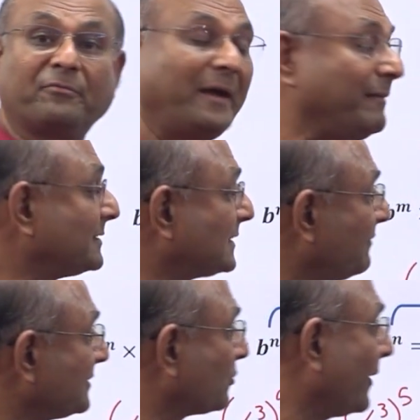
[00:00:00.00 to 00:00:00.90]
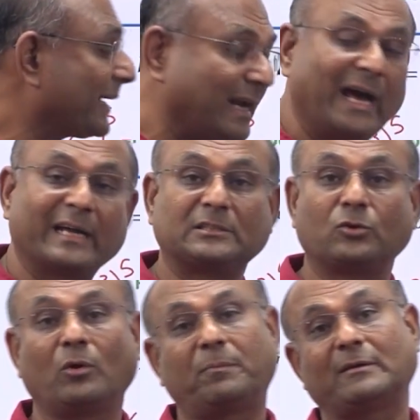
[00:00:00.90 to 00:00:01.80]
5 itself is quite large.
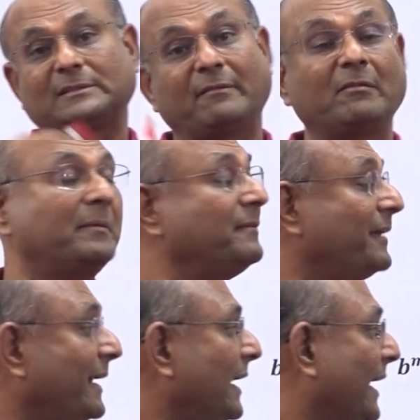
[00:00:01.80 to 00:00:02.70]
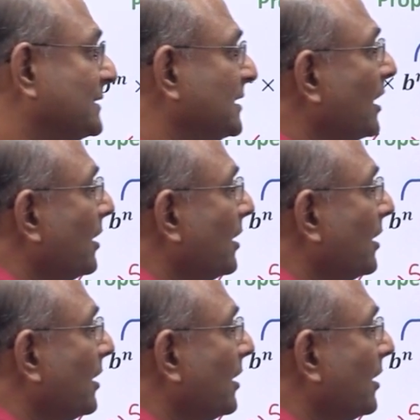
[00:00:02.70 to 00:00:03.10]
Whole power 7 will be very large.